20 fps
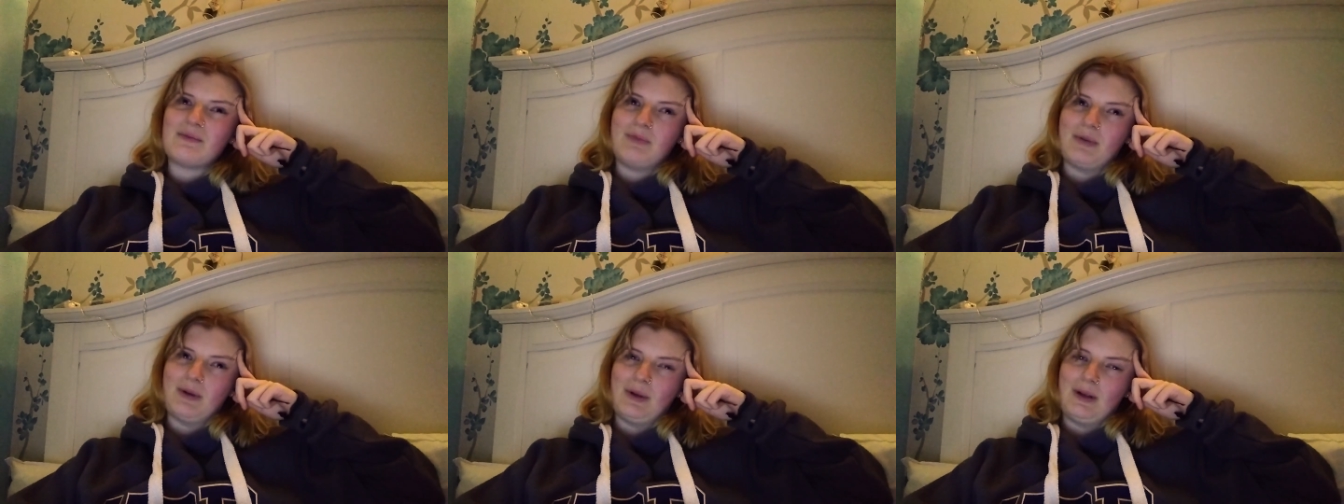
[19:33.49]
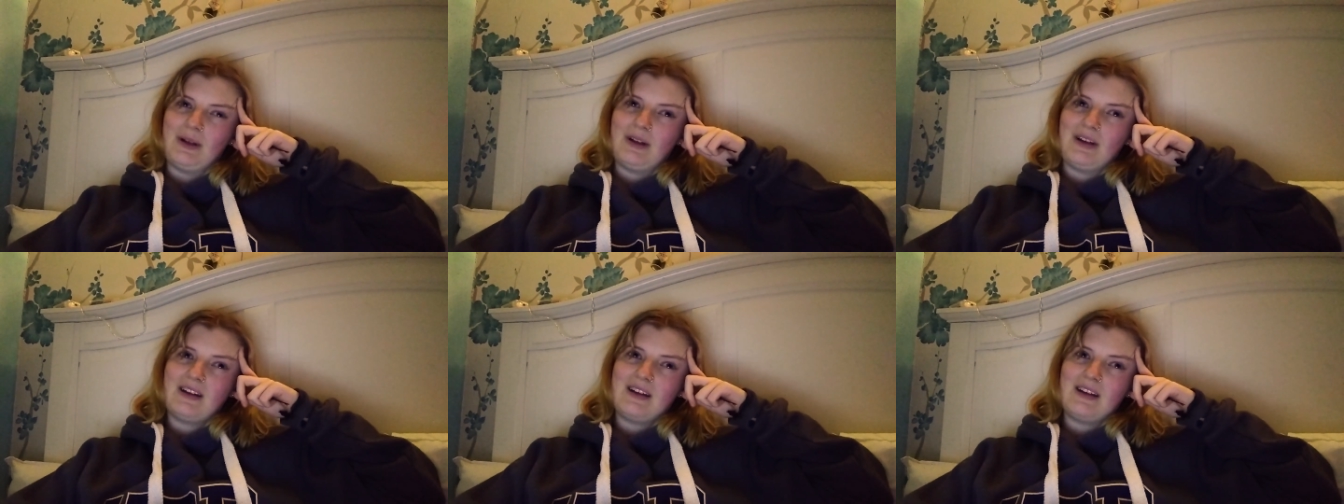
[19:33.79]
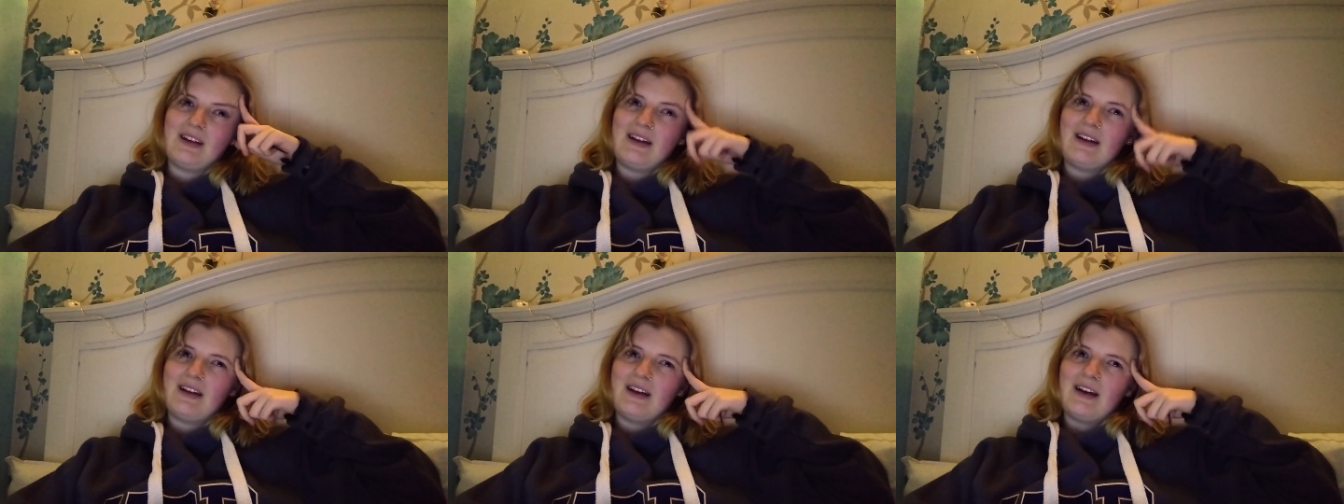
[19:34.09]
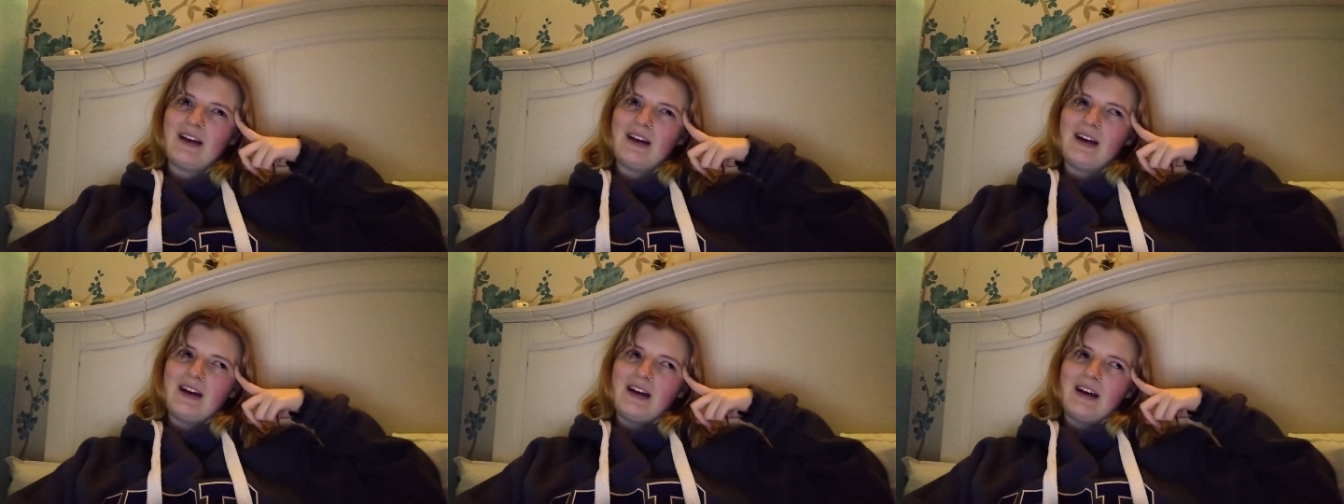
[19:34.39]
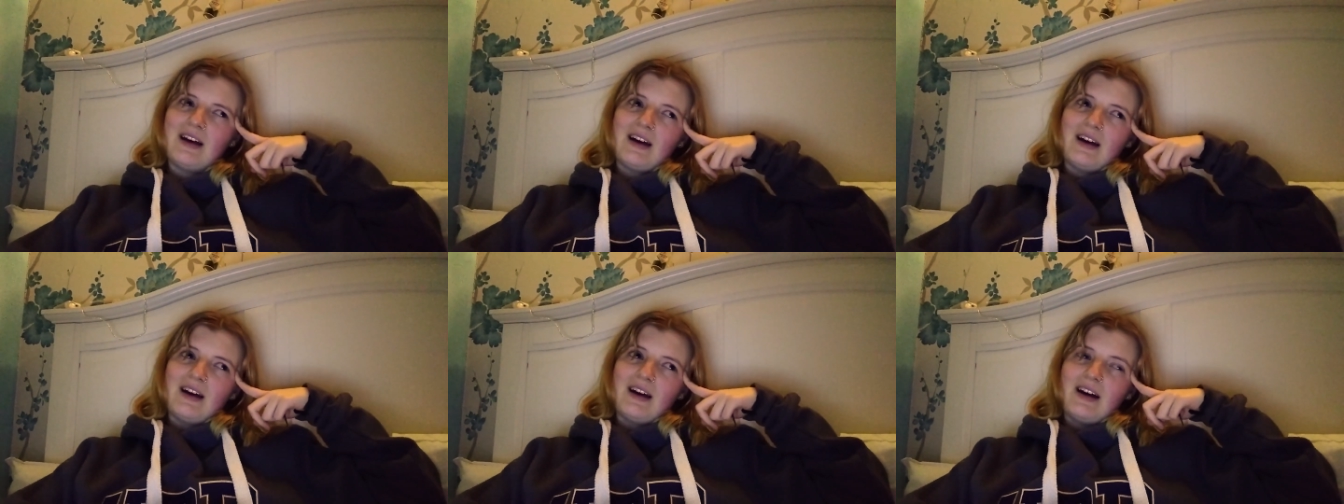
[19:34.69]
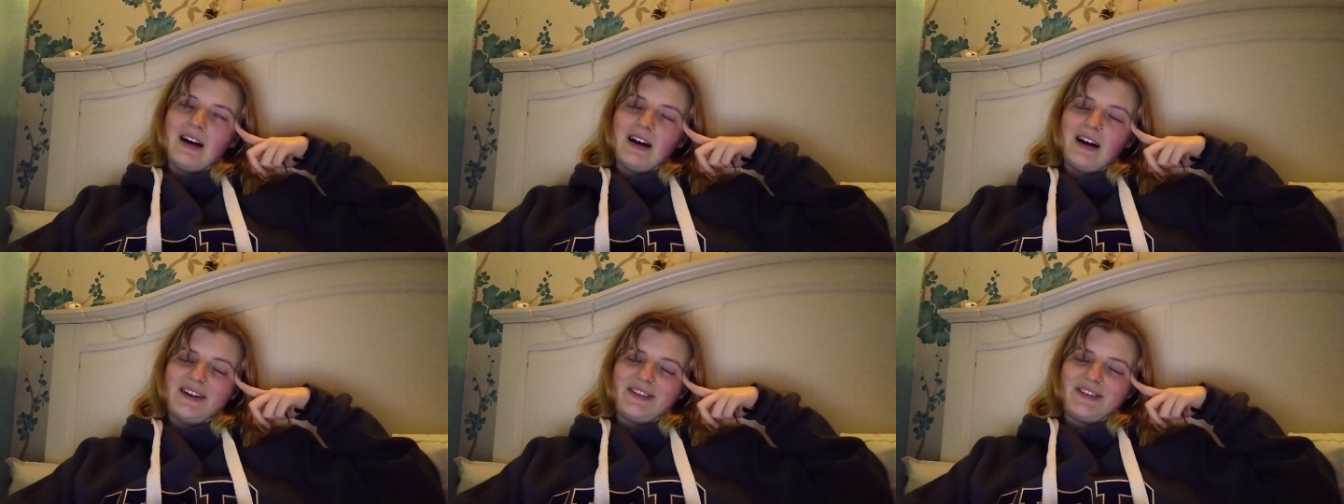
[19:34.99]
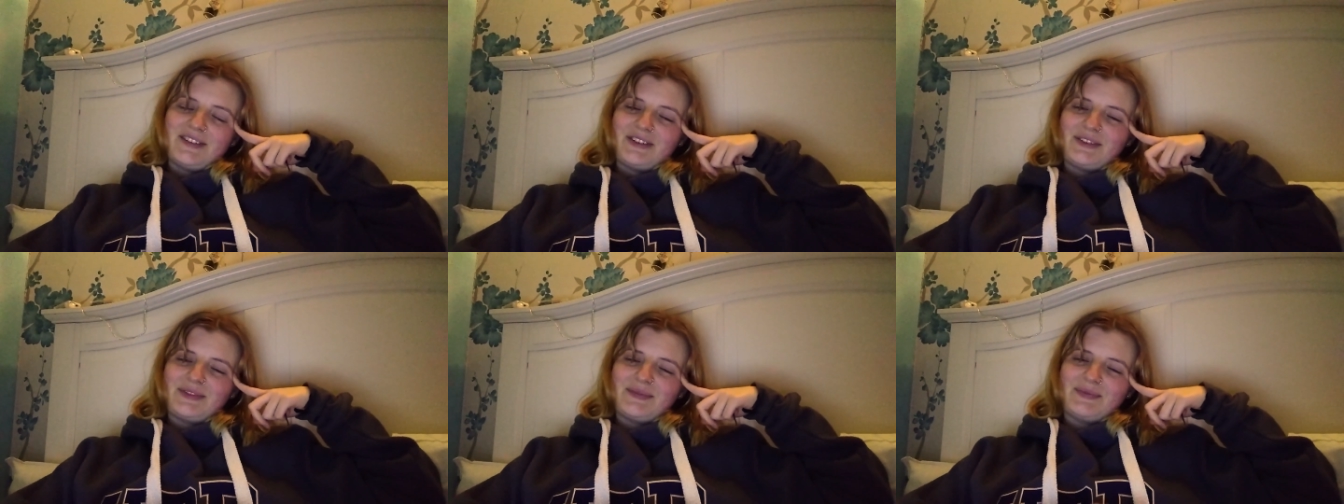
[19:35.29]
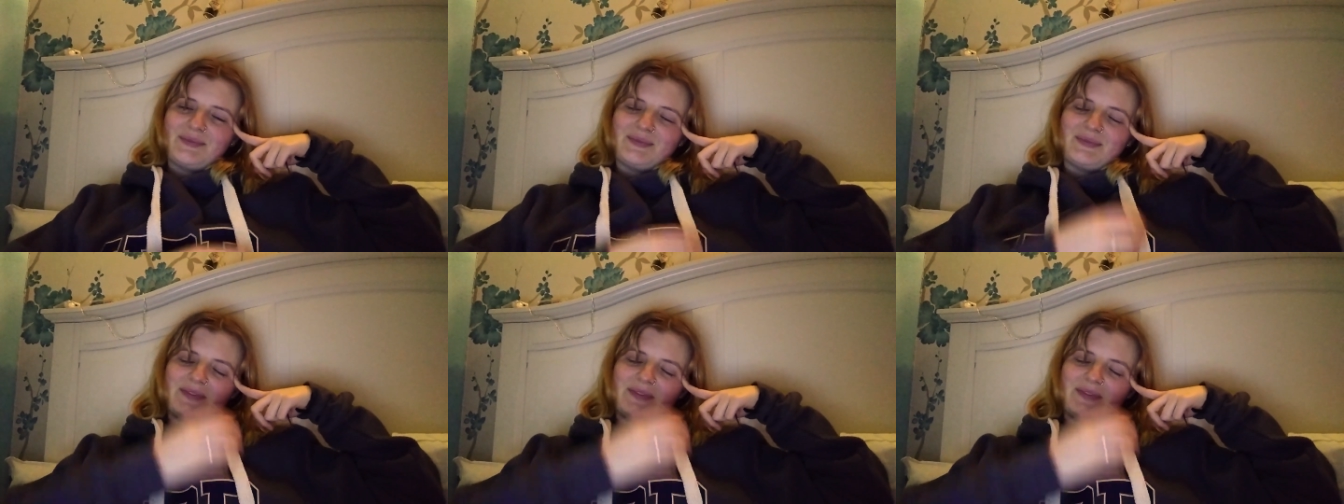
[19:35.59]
but I don't know.